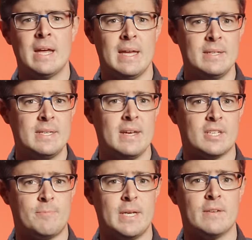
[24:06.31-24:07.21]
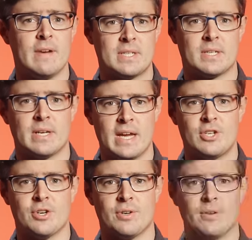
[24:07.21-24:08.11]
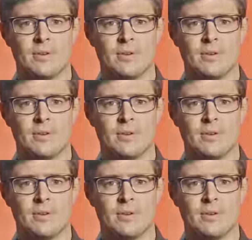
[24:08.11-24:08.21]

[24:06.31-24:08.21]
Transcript: NTSB investigation.